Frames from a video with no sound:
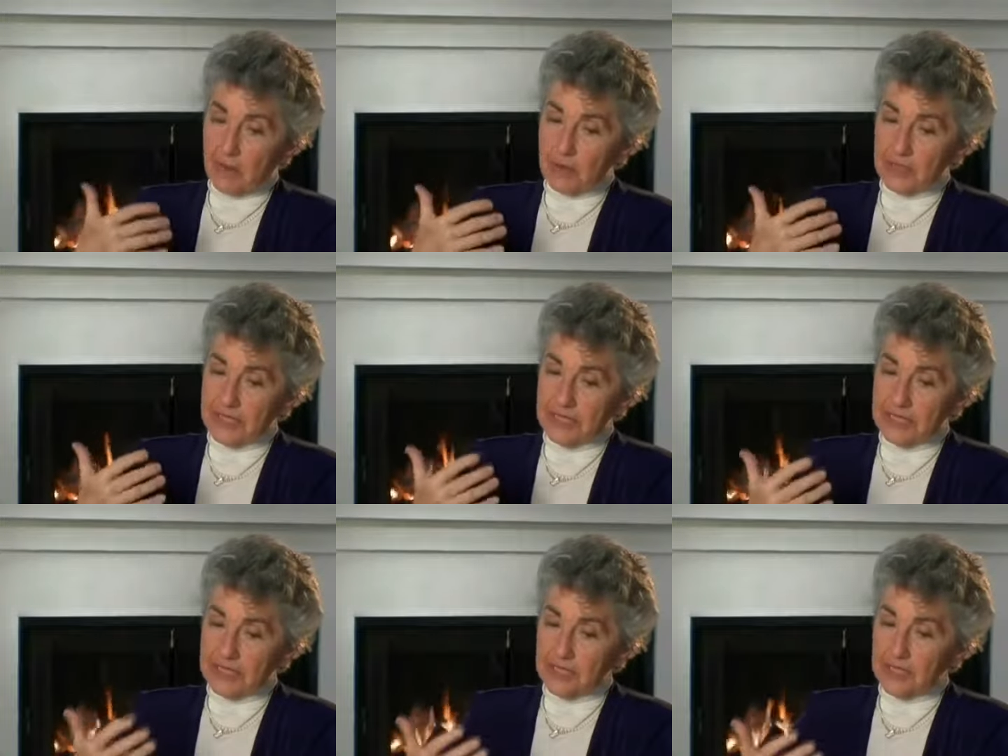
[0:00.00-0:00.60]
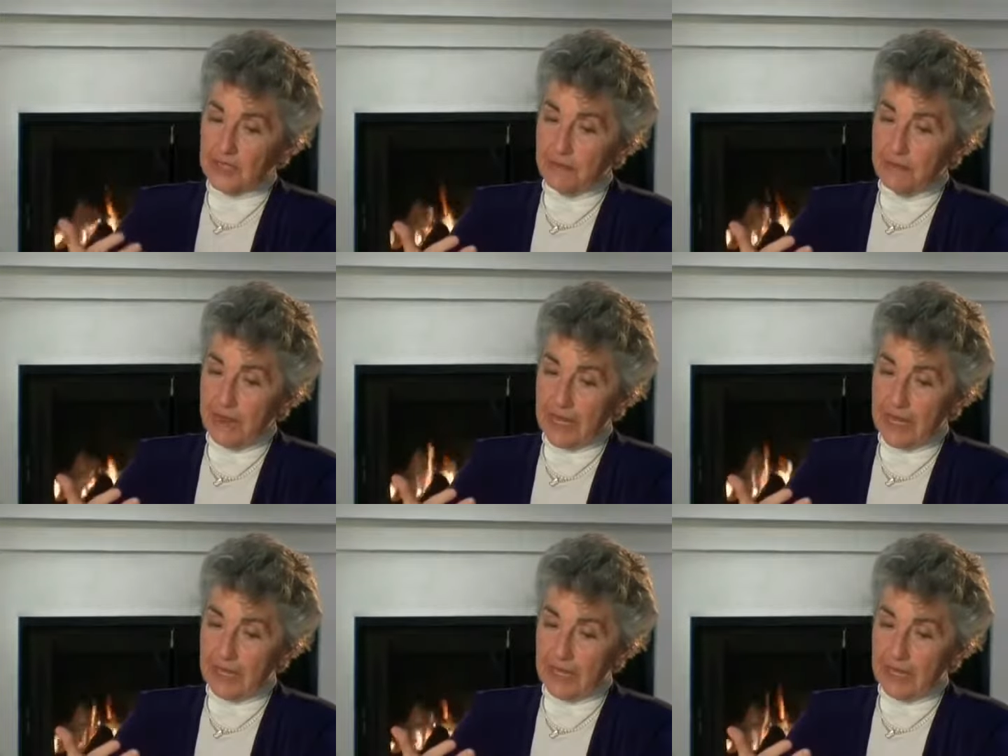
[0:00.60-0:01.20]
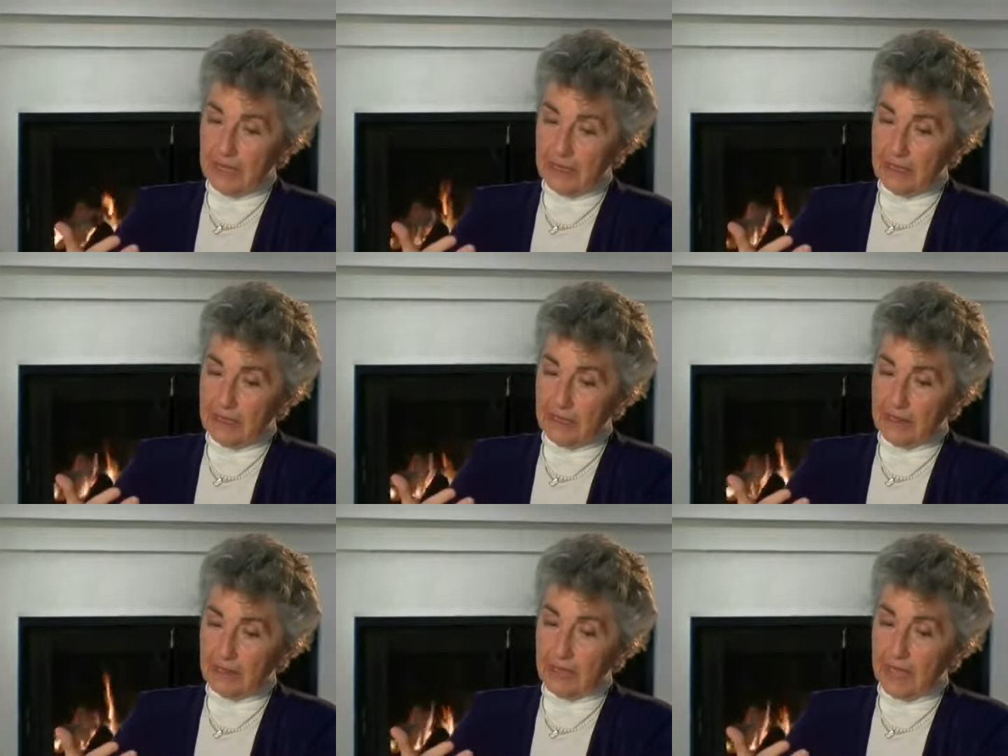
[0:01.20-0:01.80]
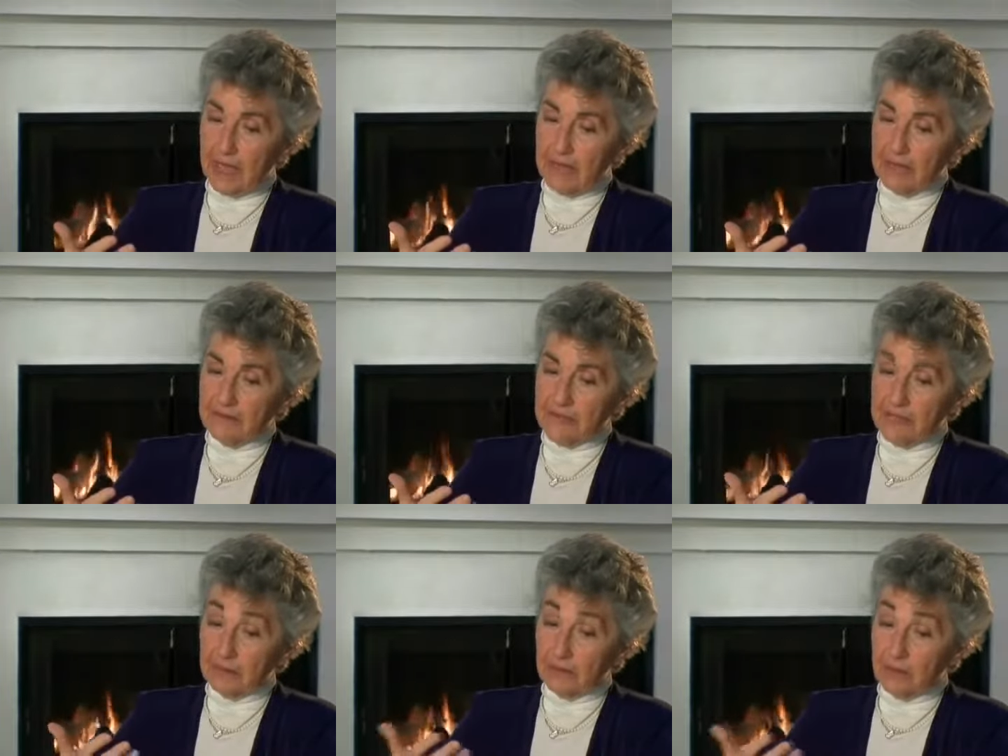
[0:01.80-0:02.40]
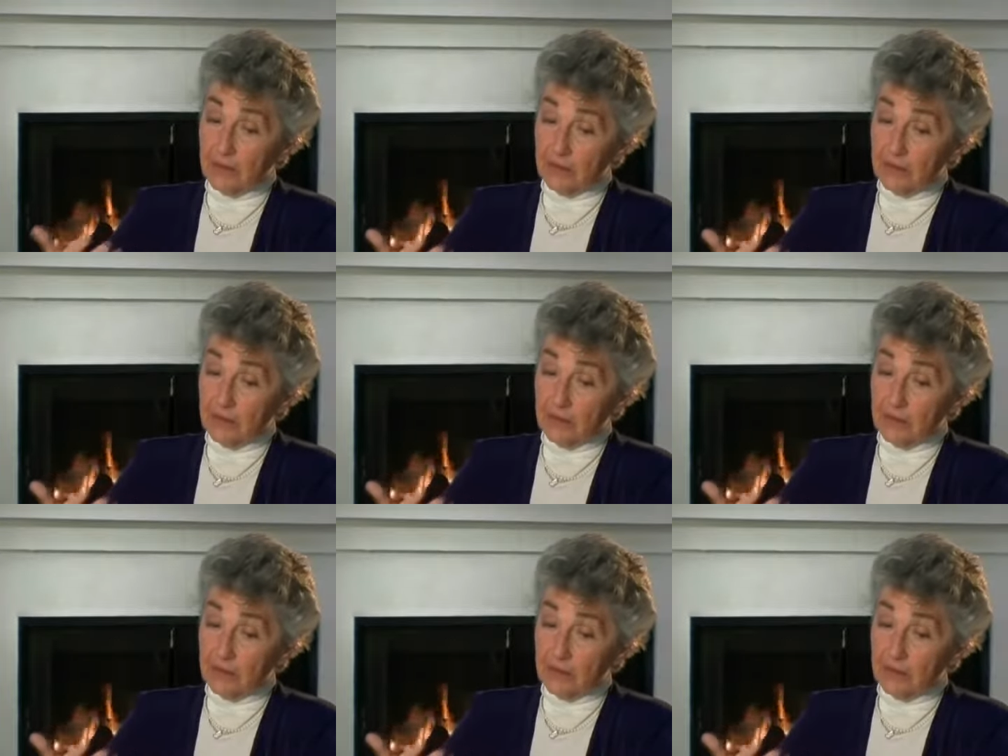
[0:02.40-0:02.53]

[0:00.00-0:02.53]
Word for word: our decision making in our lives.